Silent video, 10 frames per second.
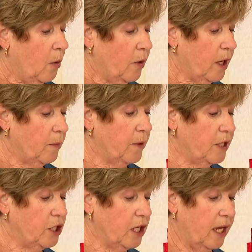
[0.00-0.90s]
We
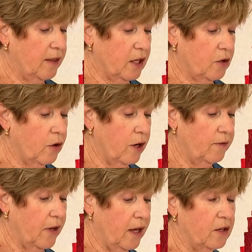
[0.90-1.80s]
appreciate the core
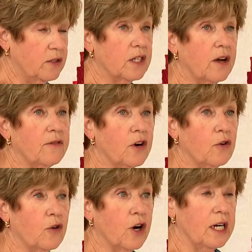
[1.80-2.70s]
values of
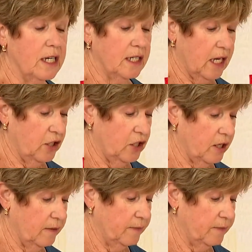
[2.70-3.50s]
our organization: